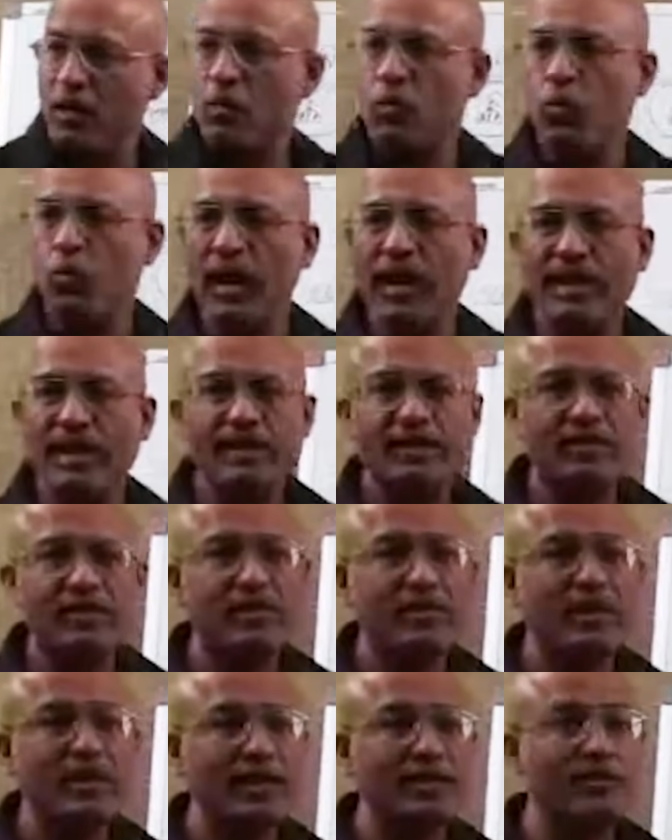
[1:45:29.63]
virus
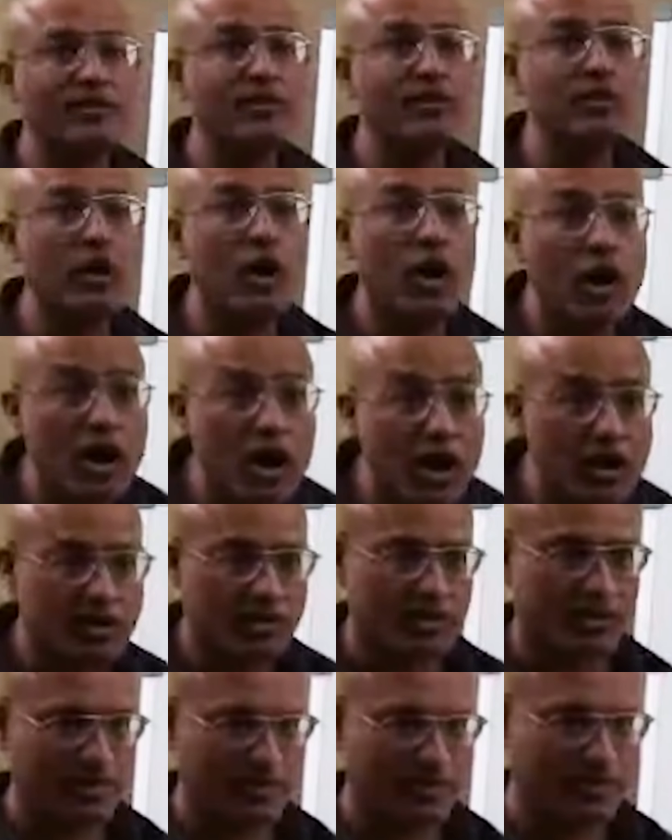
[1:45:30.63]
does
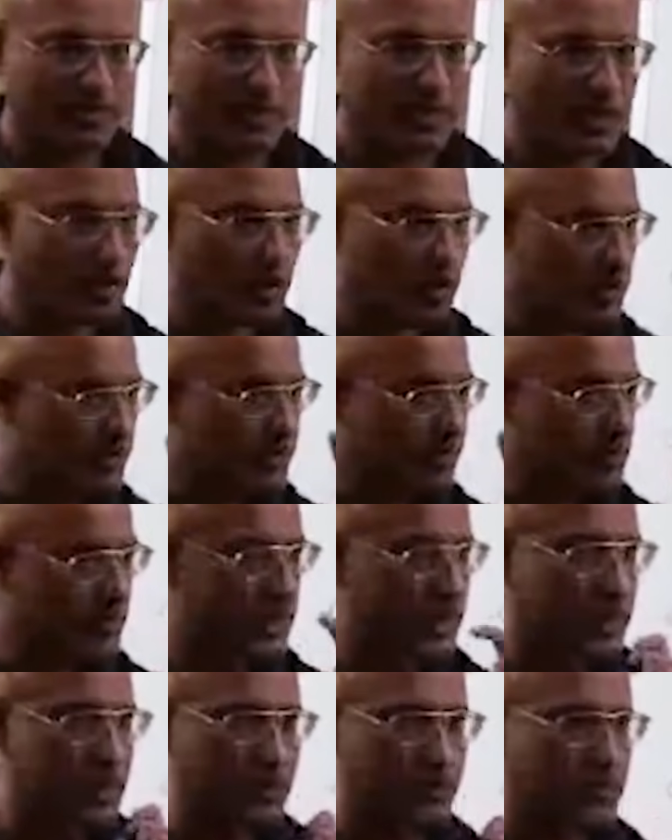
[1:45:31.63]
not. Now listen
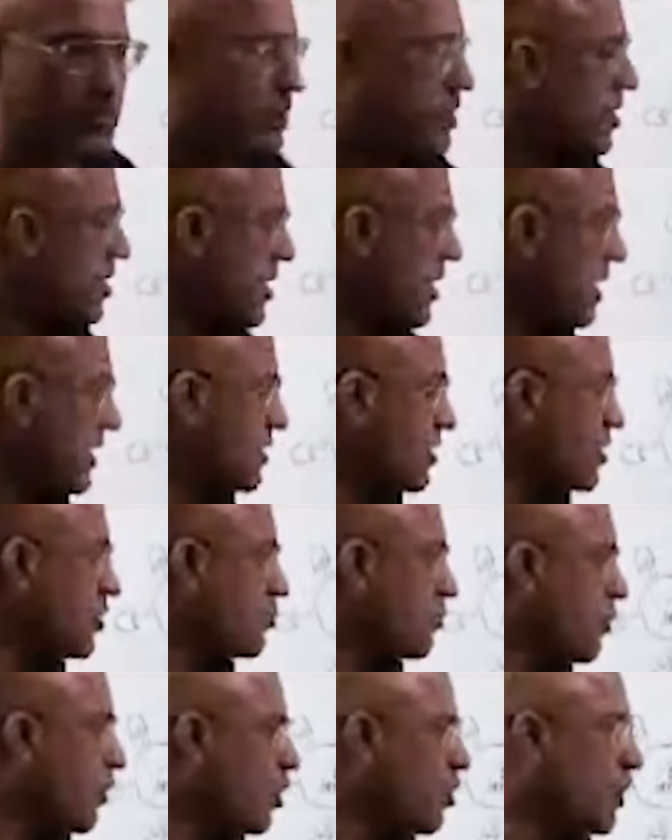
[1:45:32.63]
very carefully. This
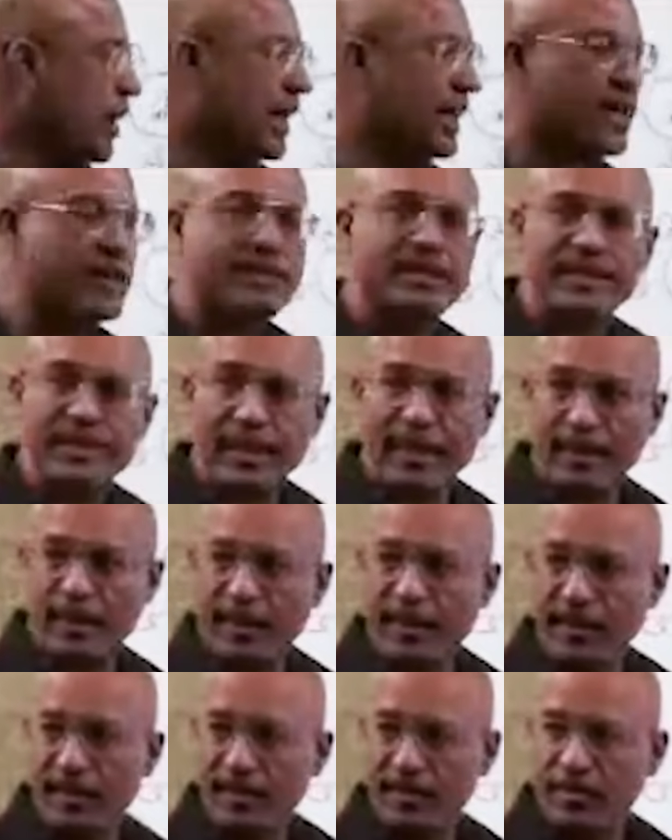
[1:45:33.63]
proviral
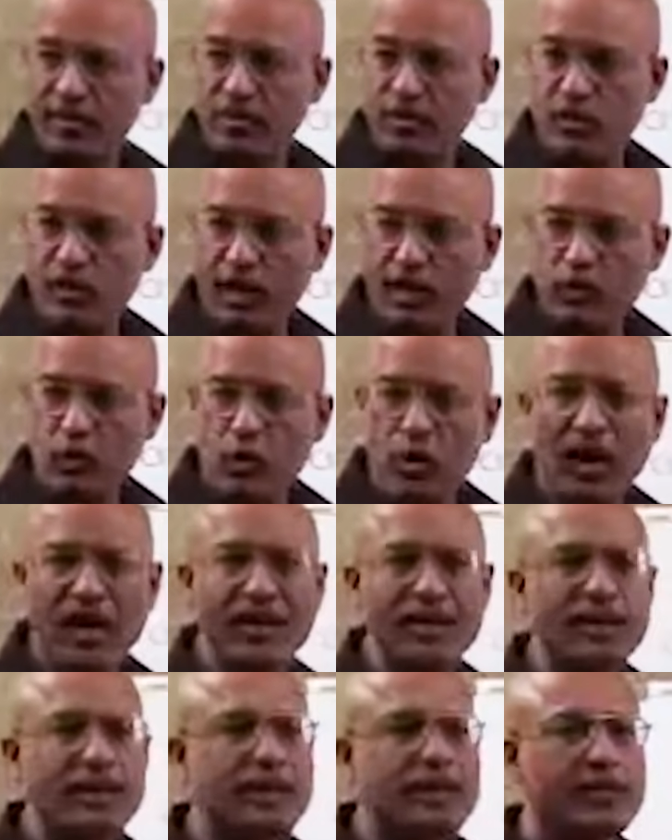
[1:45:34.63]
DNA, this is also
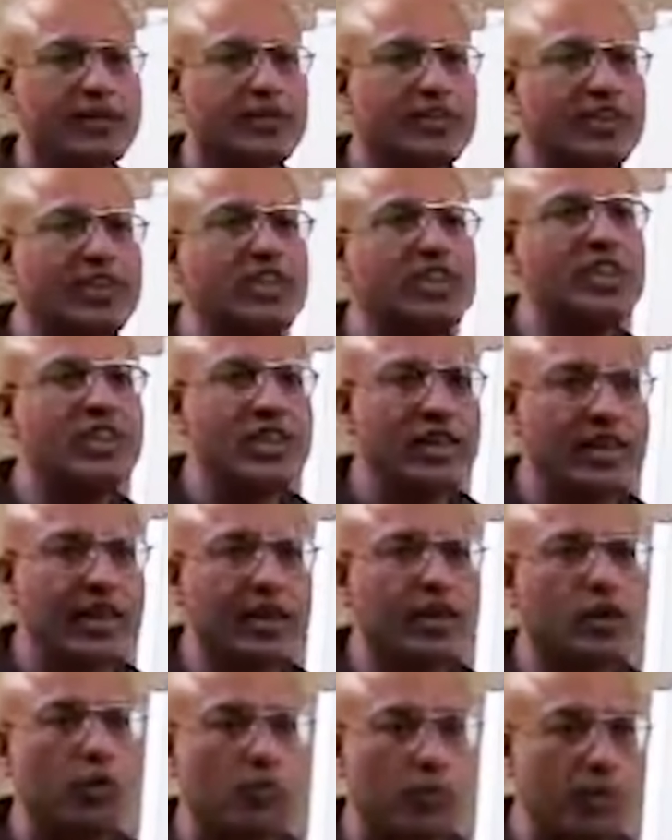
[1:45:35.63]
called
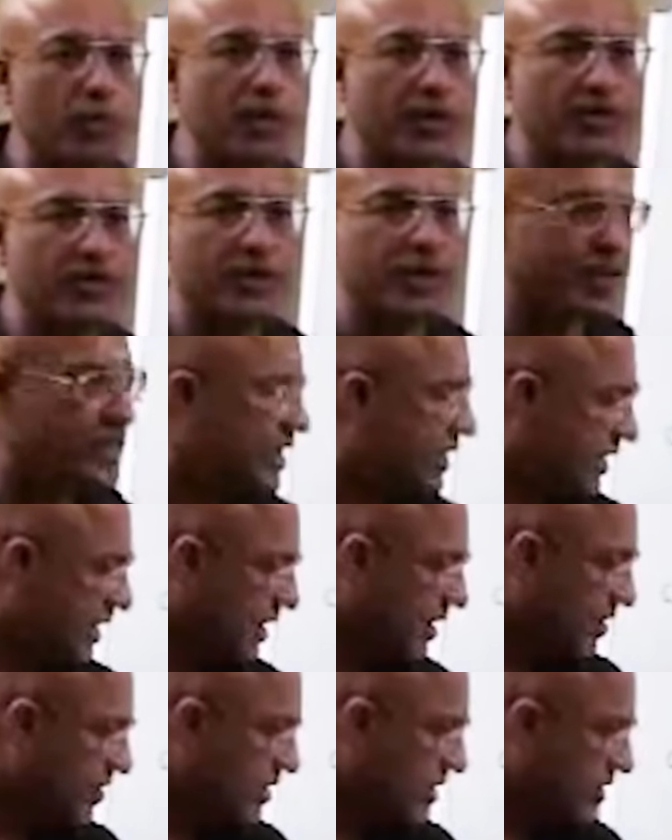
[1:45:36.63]
cDNA, complementary
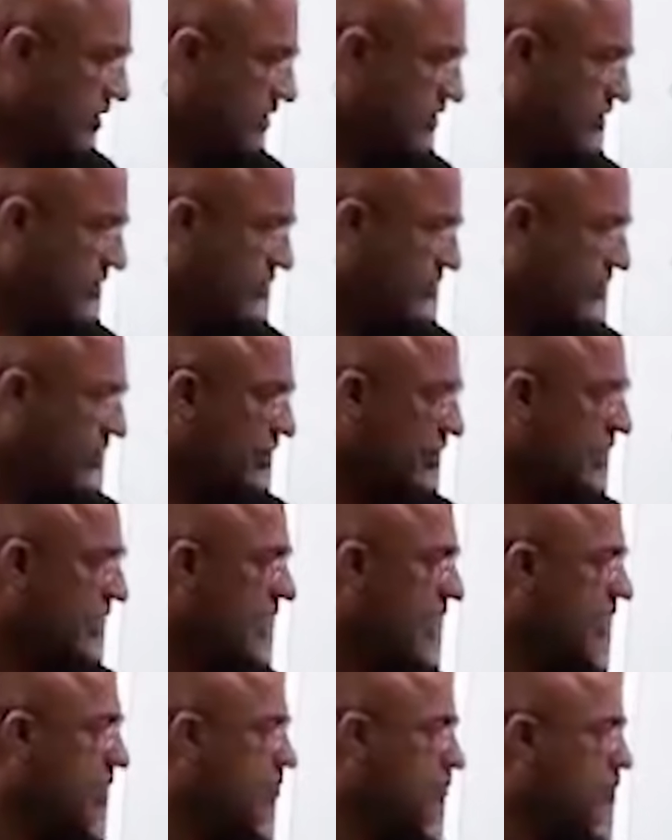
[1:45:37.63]
DNA. This is
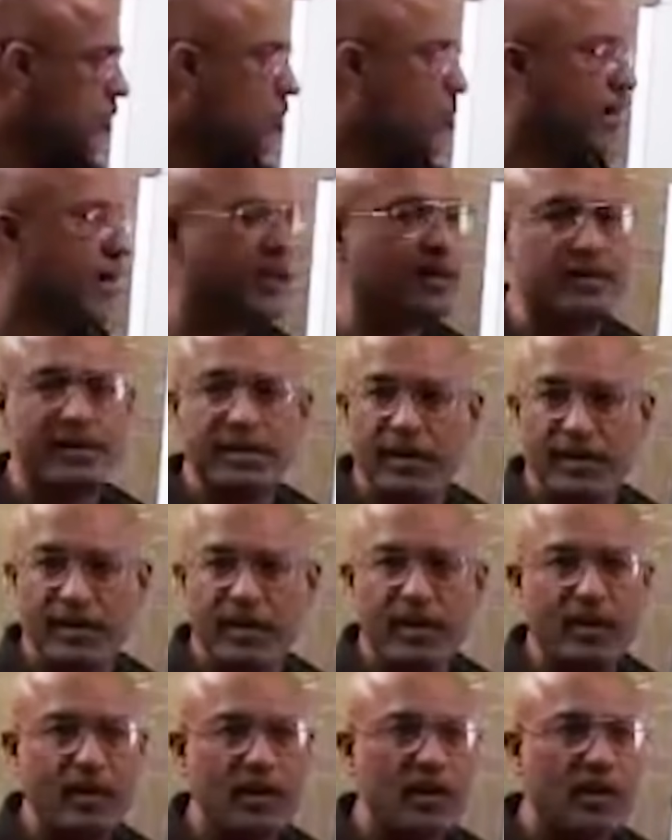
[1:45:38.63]
cDNA, proviral
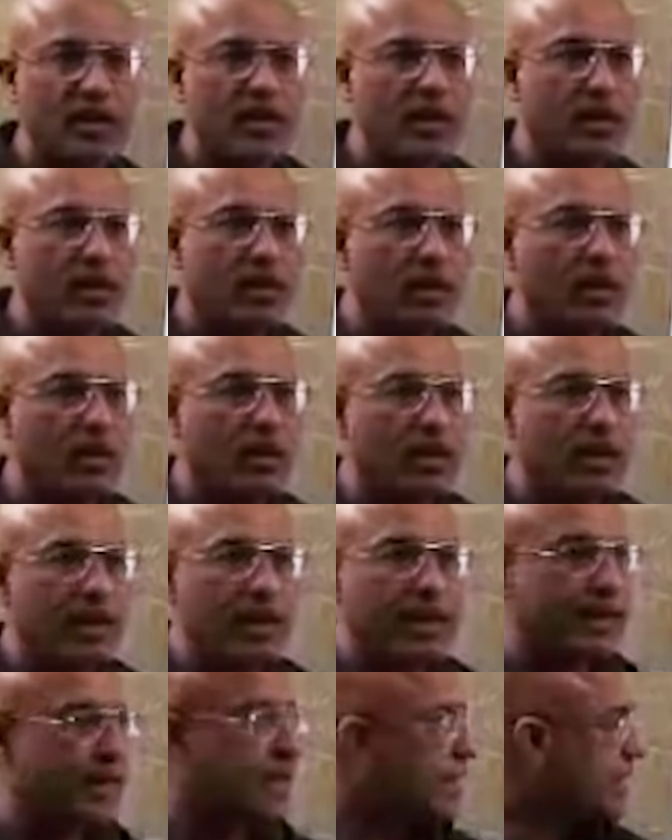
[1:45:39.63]
DNA.
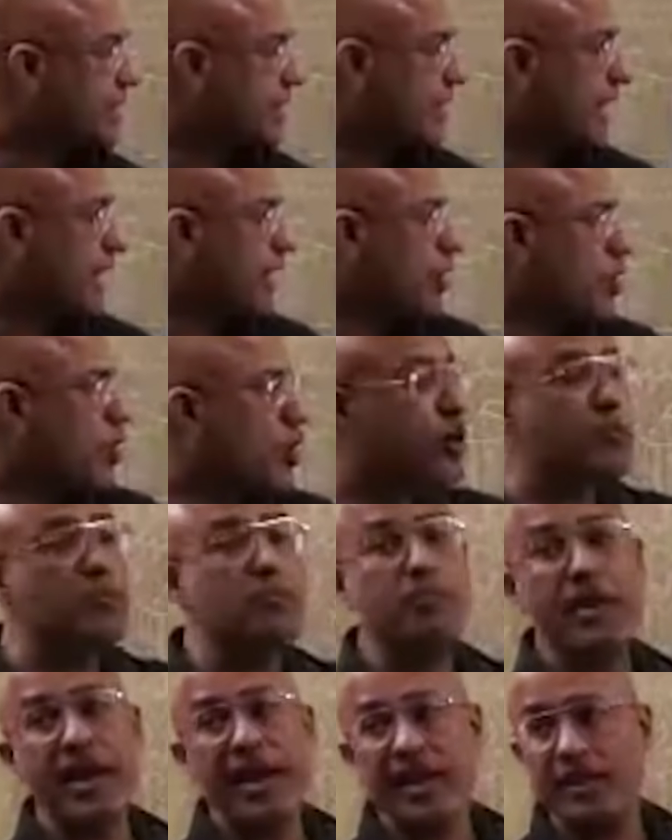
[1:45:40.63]
It cannot
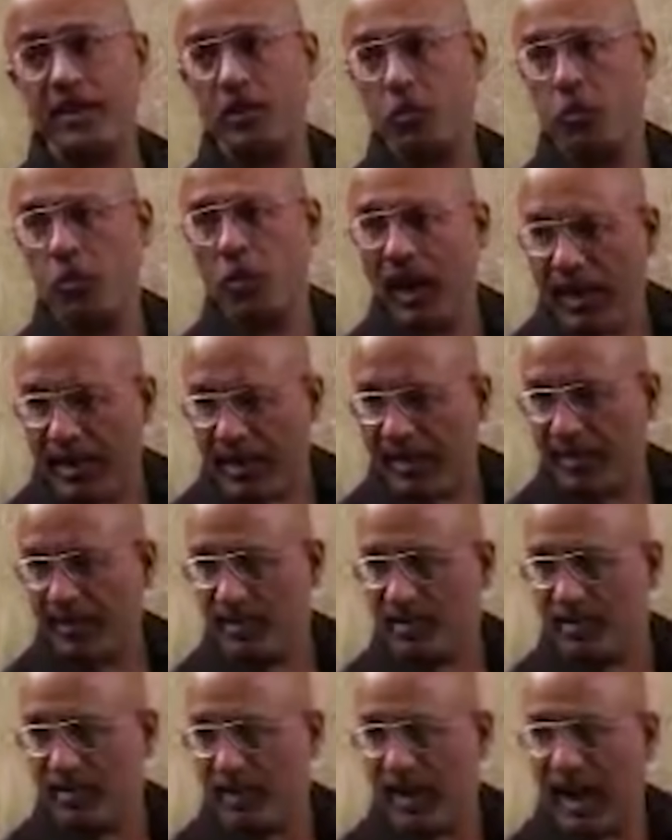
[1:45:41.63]
make the
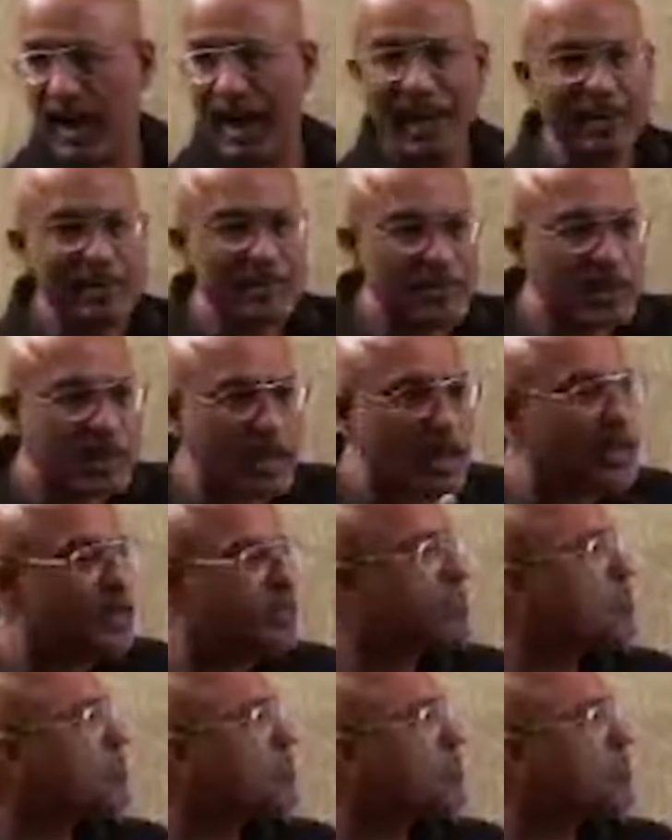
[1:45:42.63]
virus until it